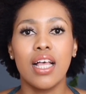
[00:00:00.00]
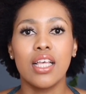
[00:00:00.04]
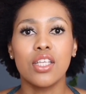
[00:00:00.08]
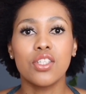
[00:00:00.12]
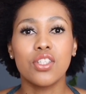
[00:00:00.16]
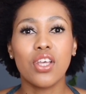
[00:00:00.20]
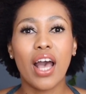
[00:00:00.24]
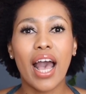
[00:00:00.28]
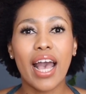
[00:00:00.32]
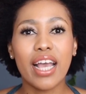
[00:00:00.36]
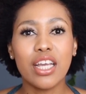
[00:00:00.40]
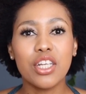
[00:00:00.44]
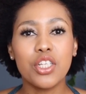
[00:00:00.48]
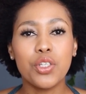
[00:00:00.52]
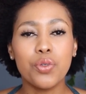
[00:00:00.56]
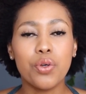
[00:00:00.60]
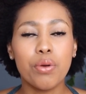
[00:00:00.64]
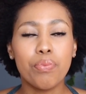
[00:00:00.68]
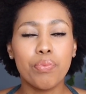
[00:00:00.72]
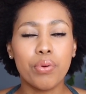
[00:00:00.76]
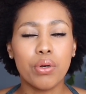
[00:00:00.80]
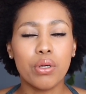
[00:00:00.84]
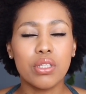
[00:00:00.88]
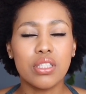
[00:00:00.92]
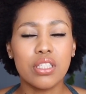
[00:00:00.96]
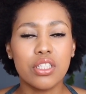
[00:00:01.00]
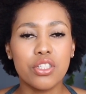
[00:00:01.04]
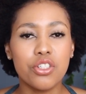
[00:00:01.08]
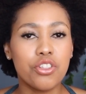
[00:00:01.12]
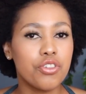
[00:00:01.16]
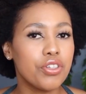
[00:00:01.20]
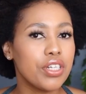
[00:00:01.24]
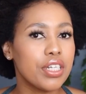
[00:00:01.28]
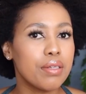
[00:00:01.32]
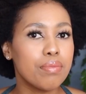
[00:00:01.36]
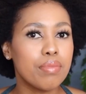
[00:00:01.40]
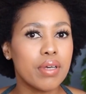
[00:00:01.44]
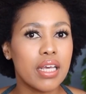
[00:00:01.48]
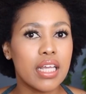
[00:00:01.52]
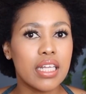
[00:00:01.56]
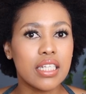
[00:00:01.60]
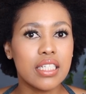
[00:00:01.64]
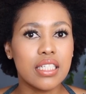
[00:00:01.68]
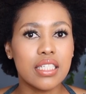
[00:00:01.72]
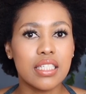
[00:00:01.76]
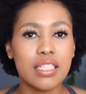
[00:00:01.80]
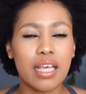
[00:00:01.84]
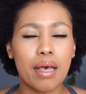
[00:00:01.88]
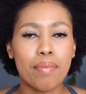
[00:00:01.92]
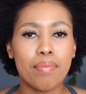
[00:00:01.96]
So I do a protein
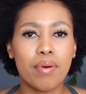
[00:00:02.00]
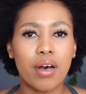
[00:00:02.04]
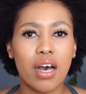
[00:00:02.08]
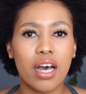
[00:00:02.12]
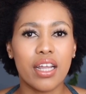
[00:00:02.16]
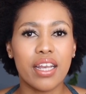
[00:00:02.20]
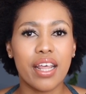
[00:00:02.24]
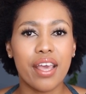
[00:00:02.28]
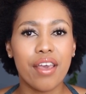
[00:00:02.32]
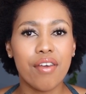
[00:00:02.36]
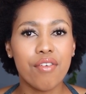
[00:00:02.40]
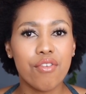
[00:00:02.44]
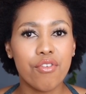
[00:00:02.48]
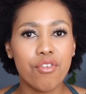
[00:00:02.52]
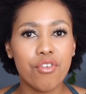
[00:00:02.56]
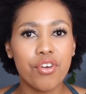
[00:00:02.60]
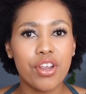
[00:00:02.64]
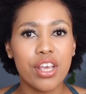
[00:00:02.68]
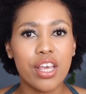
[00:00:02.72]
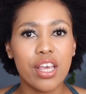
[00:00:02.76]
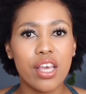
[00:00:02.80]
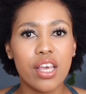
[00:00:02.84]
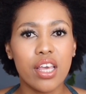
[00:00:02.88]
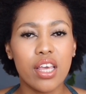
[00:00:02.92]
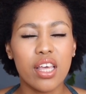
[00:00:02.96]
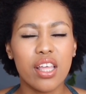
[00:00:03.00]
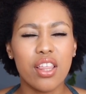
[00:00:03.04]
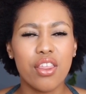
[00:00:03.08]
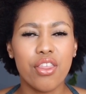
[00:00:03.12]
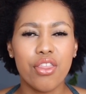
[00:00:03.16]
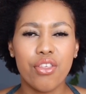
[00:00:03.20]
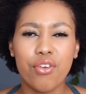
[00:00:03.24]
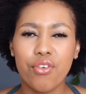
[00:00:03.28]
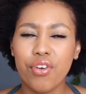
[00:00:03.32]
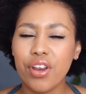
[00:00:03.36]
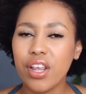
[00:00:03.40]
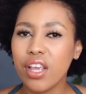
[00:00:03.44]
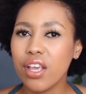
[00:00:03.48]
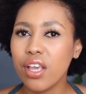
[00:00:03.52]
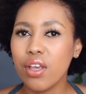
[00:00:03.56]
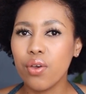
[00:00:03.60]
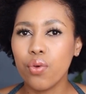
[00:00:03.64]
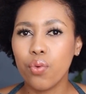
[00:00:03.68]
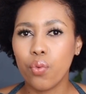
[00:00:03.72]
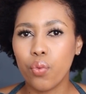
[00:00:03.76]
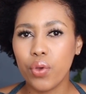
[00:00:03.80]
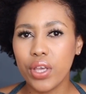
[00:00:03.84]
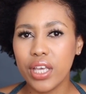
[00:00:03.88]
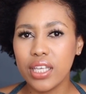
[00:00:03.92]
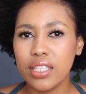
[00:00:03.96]
treatment about every
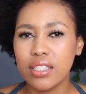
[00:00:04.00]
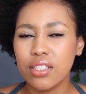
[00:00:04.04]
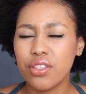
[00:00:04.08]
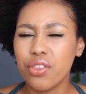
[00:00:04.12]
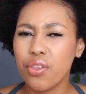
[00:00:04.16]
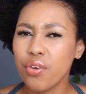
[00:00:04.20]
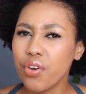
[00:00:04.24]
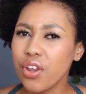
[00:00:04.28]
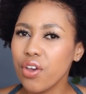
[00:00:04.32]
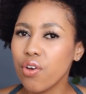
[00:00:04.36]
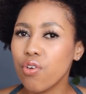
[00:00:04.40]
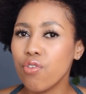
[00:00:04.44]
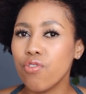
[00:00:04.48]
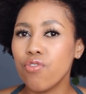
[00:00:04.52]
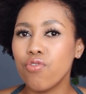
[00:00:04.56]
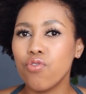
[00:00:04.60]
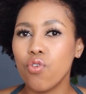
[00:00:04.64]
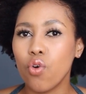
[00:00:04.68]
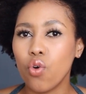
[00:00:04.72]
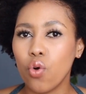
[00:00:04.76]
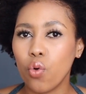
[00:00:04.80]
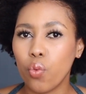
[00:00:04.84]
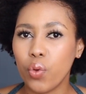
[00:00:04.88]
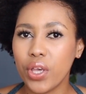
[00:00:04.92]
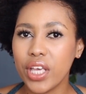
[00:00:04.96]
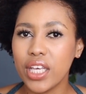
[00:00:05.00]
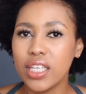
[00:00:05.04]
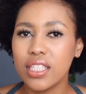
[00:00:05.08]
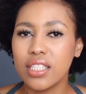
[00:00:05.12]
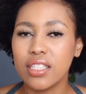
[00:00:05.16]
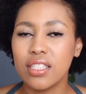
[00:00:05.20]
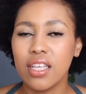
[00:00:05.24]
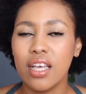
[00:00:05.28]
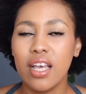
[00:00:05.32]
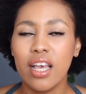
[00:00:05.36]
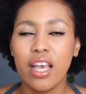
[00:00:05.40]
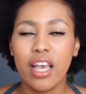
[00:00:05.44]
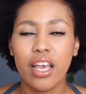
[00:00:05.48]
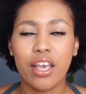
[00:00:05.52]
3 weeks, 3 or 4 weeks.